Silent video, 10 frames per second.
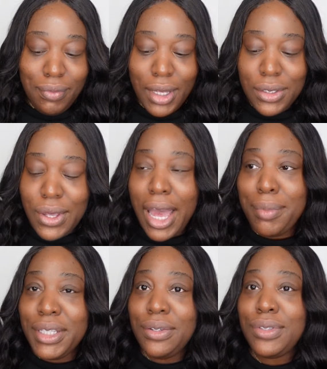So I've
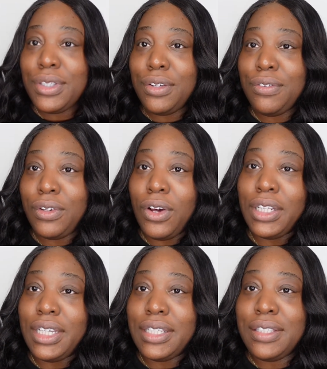been using the
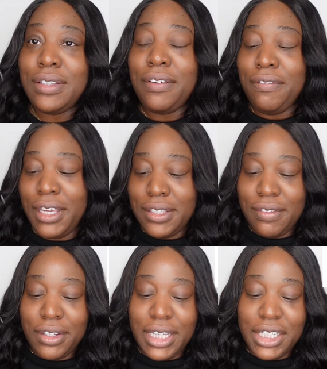Flawless Face
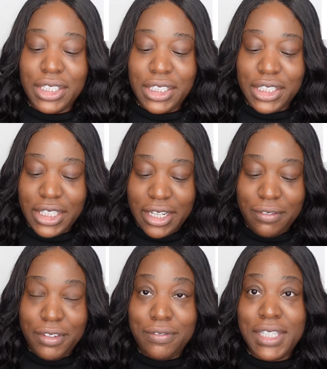Foundation in shade
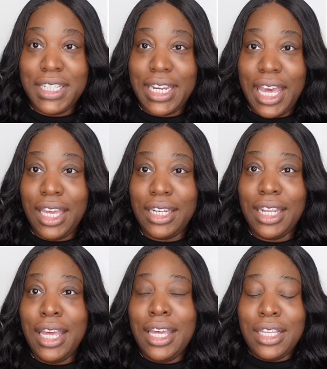15N.
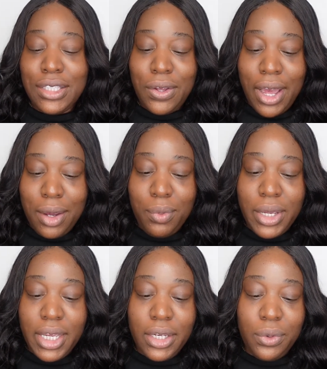So I
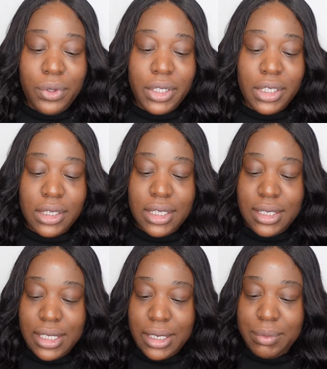went and ordered the
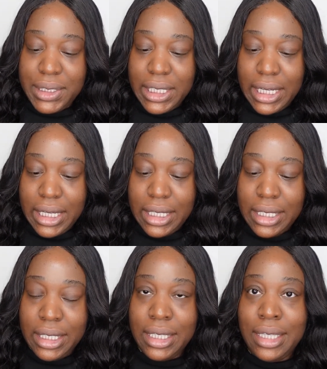same shade
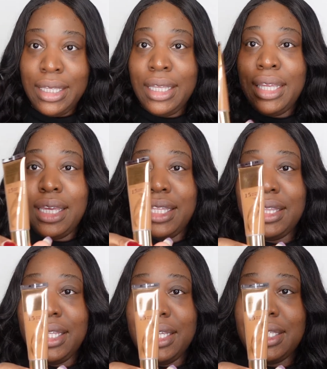in
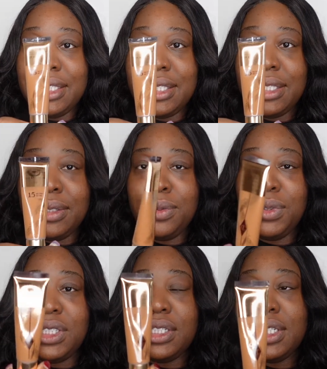this,
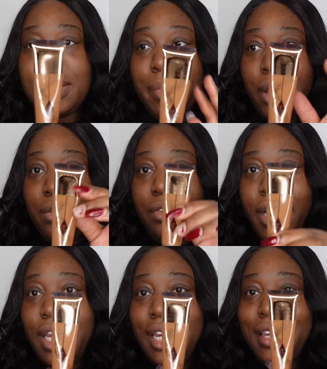which looks about
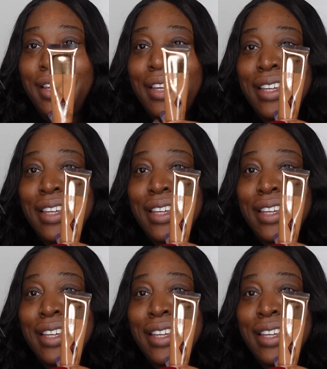right.